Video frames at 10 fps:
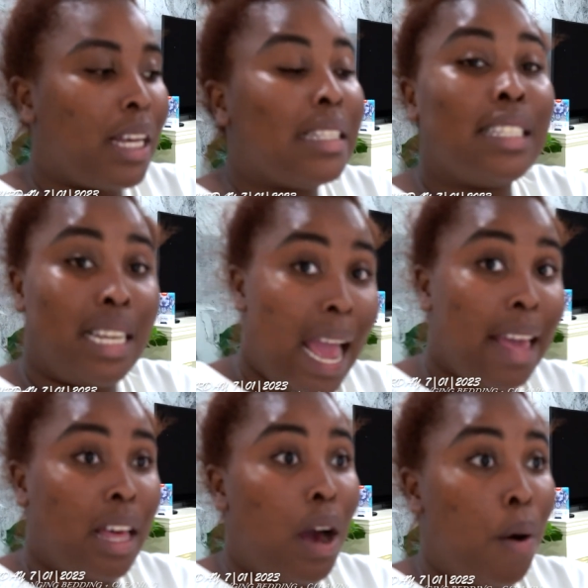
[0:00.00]

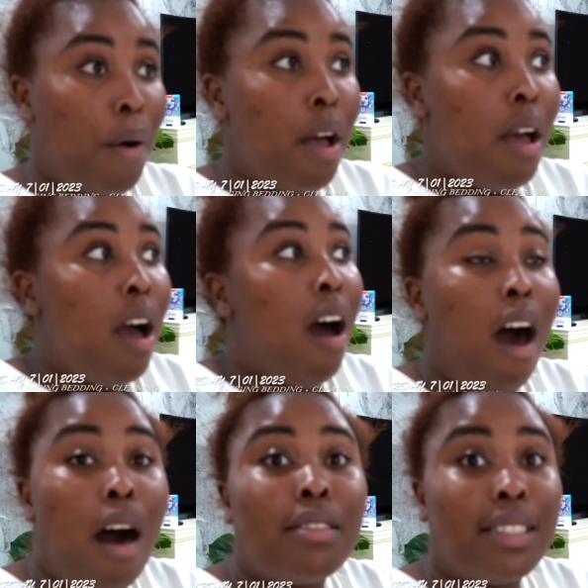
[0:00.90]
Today though,
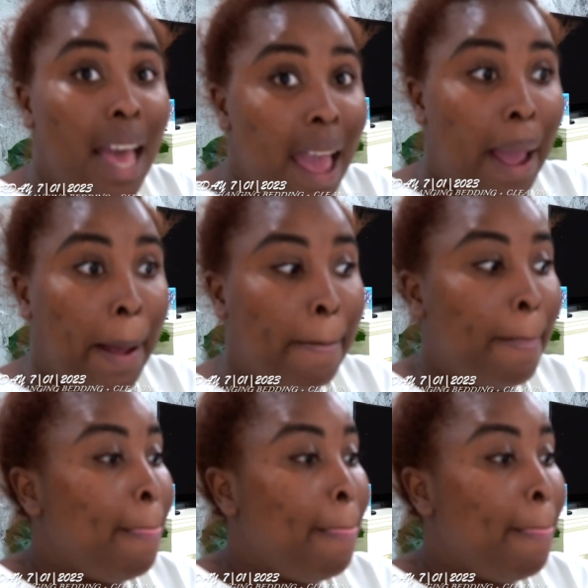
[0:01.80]
all day,